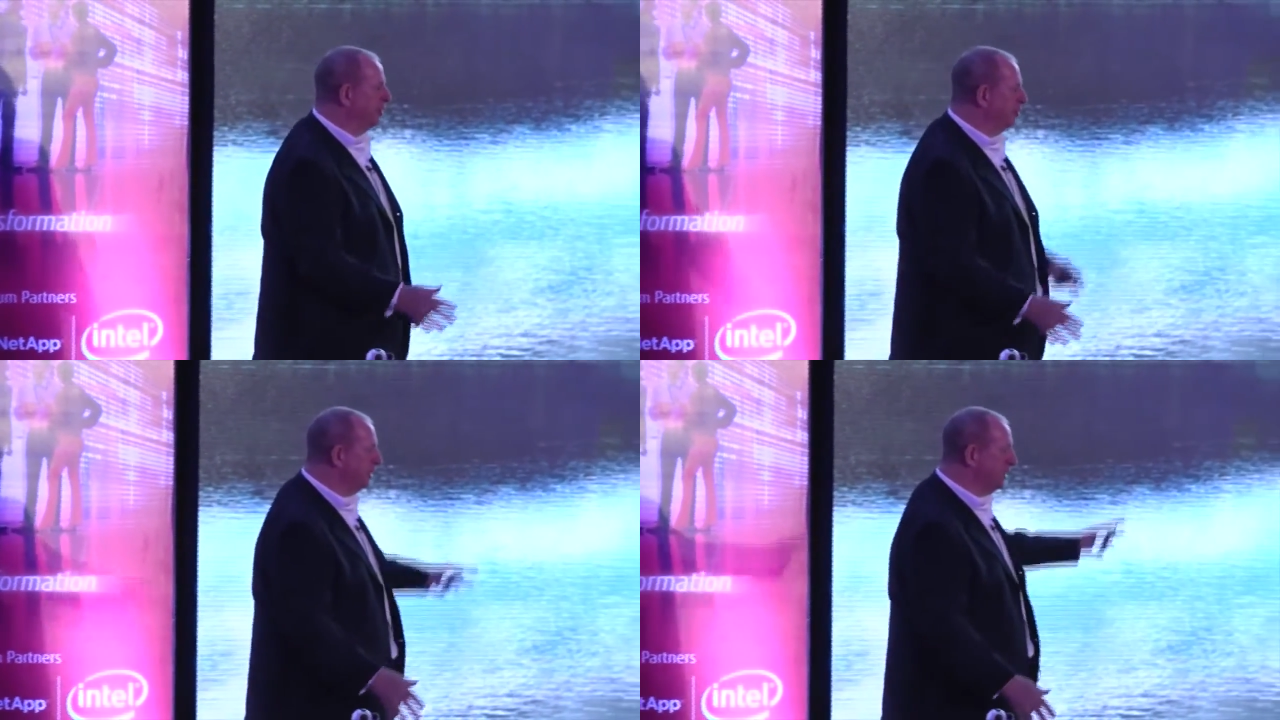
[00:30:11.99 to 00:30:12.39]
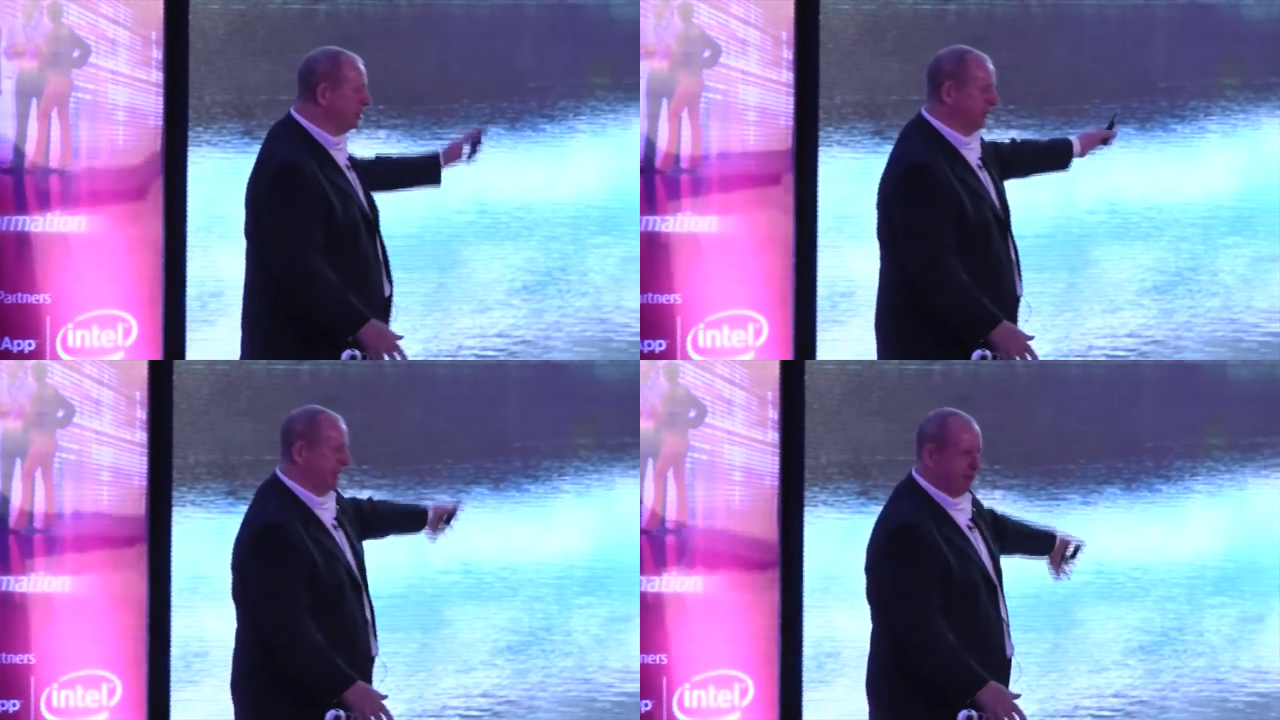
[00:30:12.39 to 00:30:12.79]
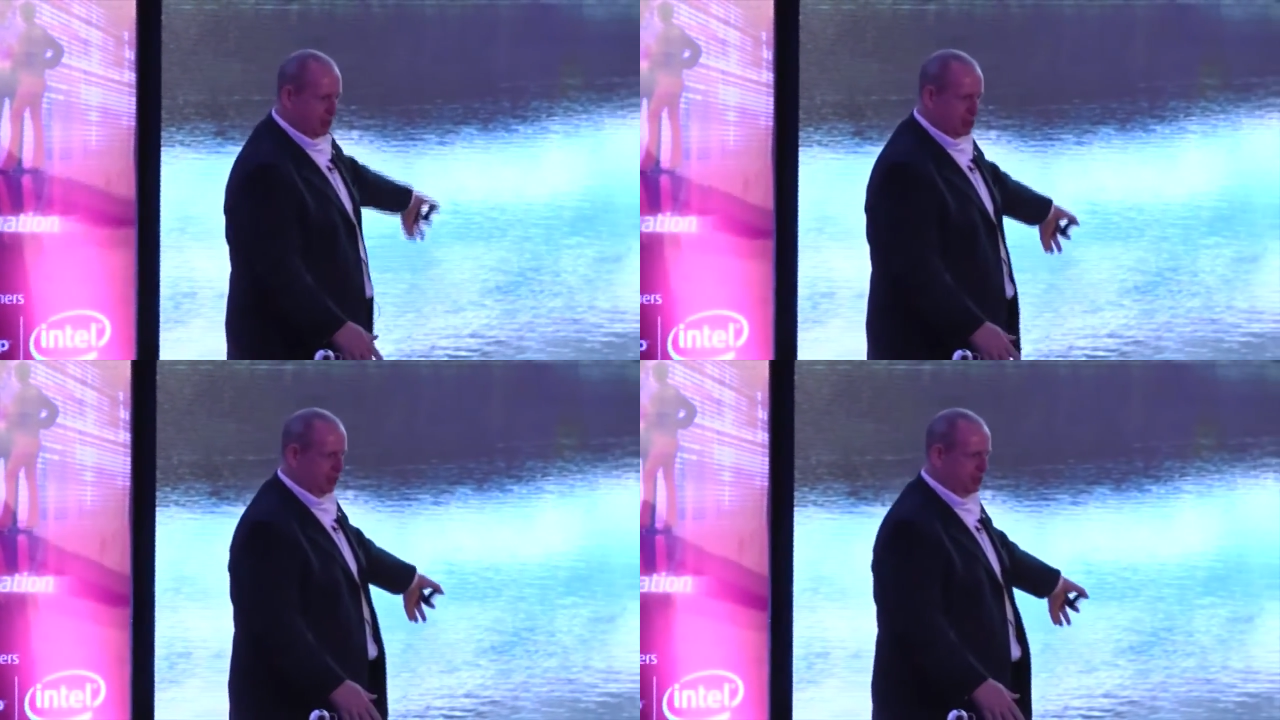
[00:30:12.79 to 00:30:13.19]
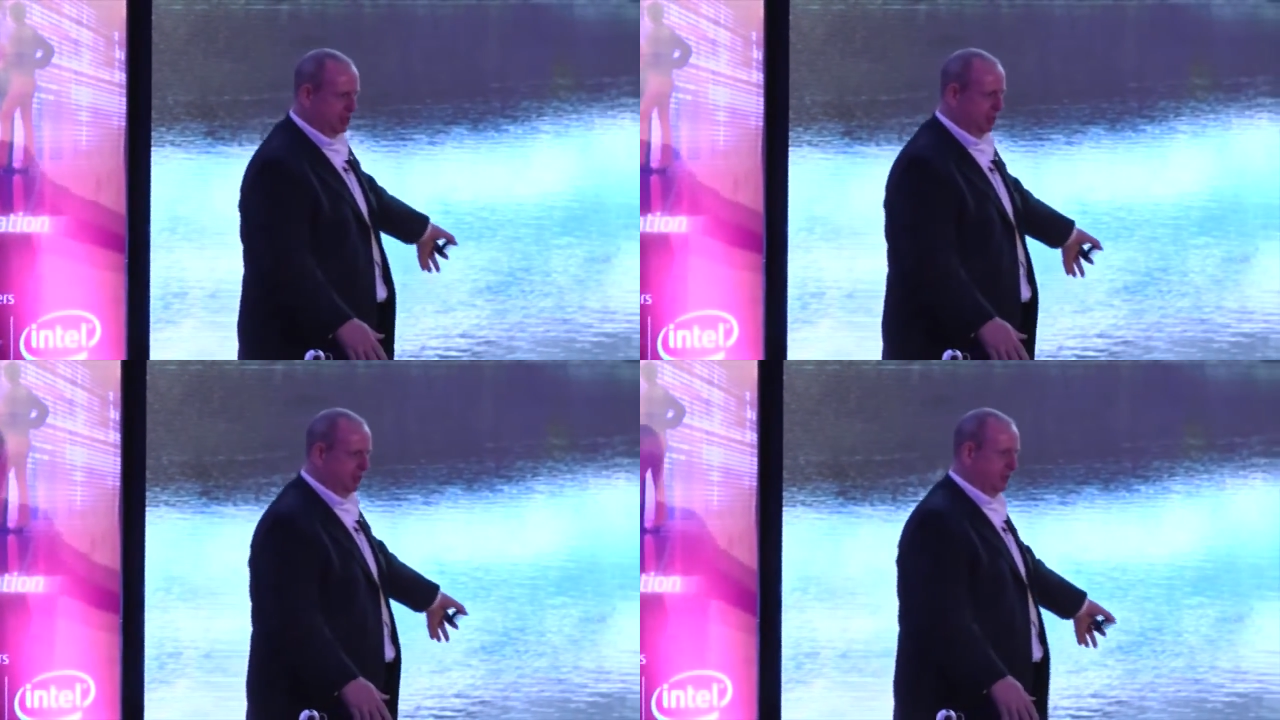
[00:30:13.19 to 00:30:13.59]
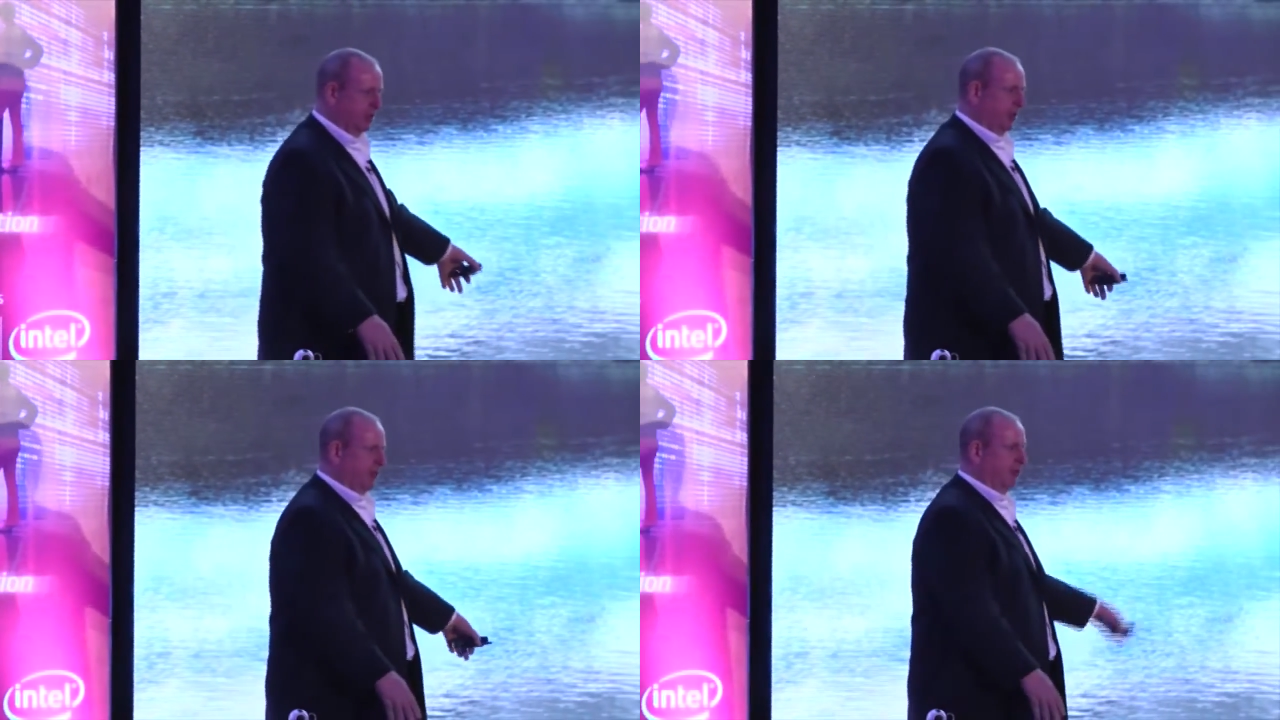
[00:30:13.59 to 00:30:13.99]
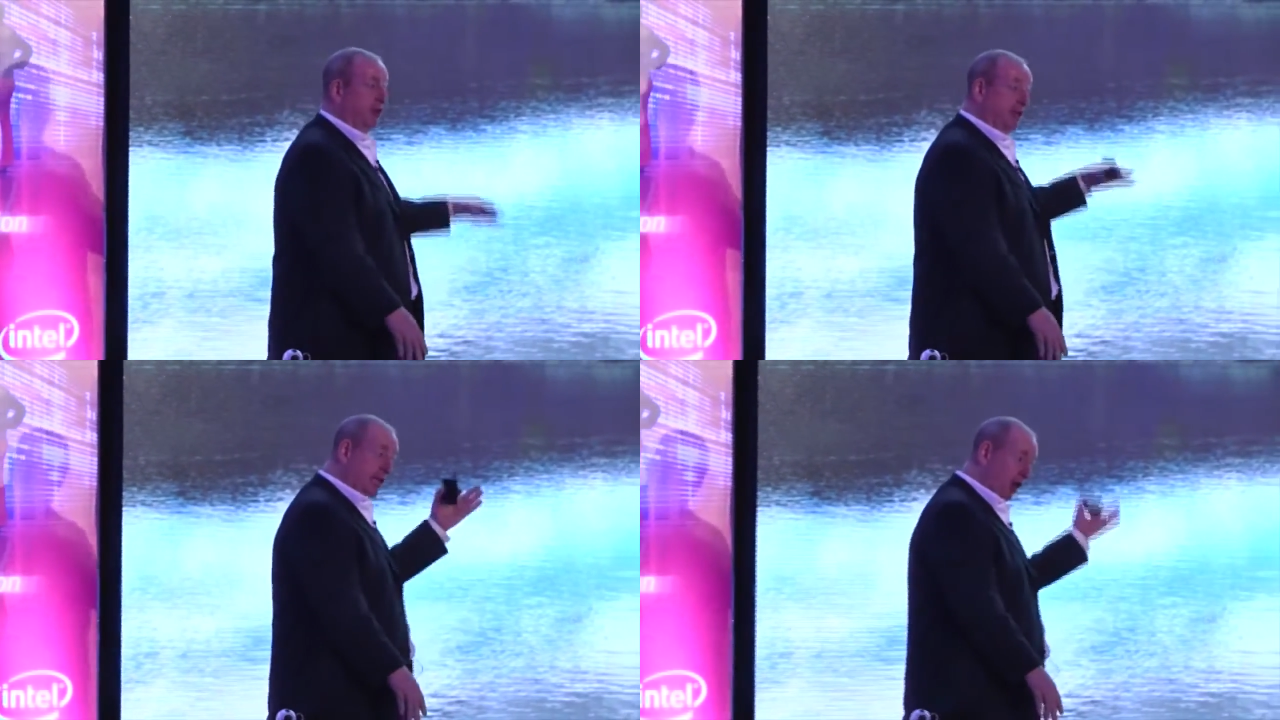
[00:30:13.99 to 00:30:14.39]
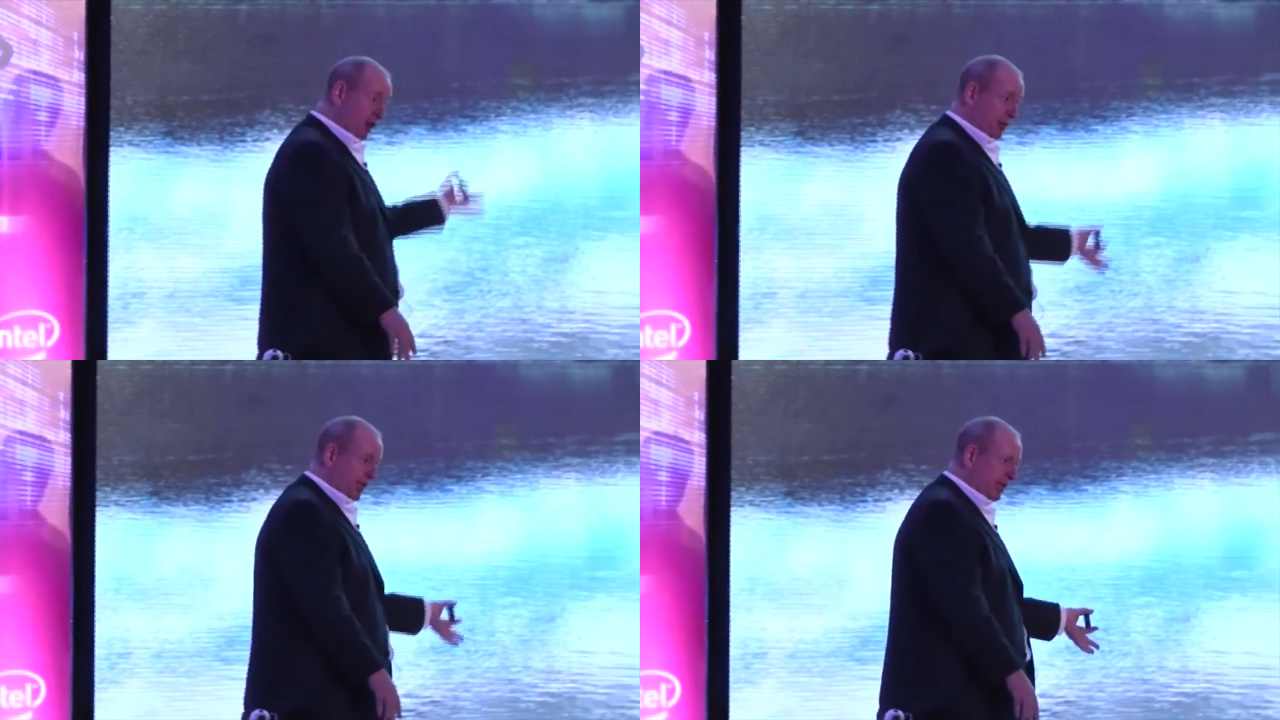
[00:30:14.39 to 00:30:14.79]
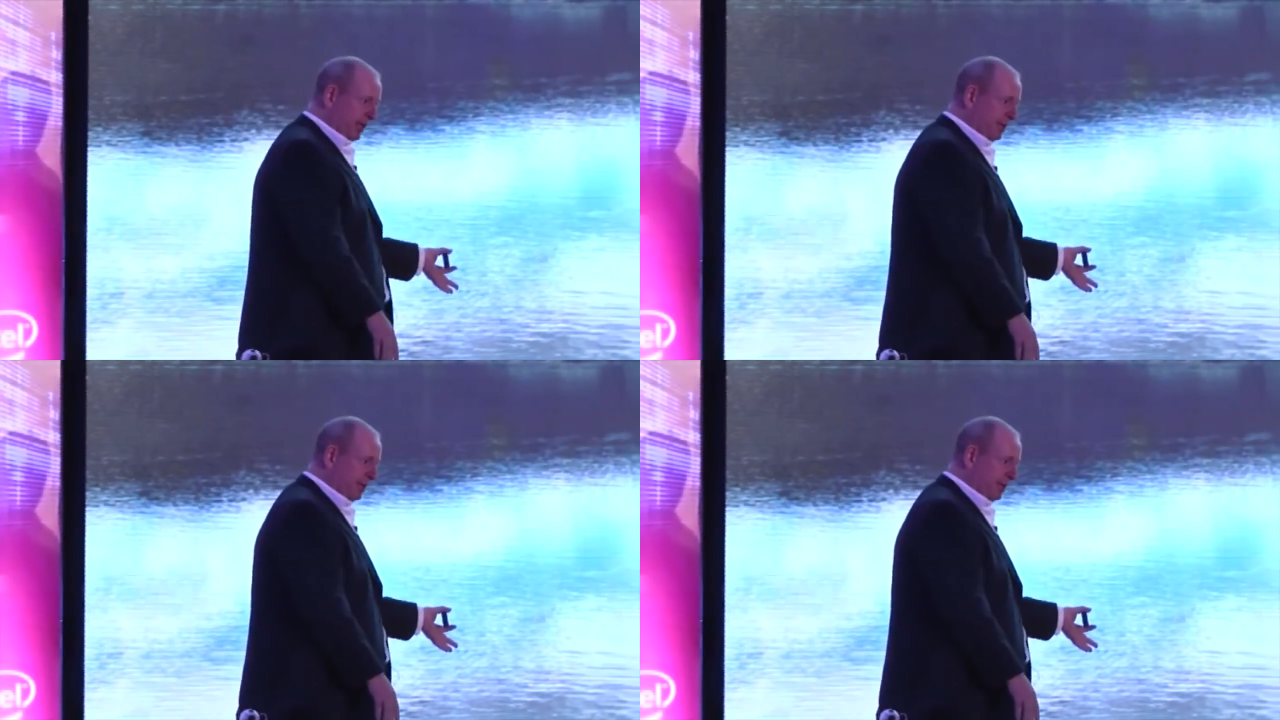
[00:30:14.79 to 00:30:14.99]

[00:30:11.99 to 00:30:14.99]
critical infrastructure for an economy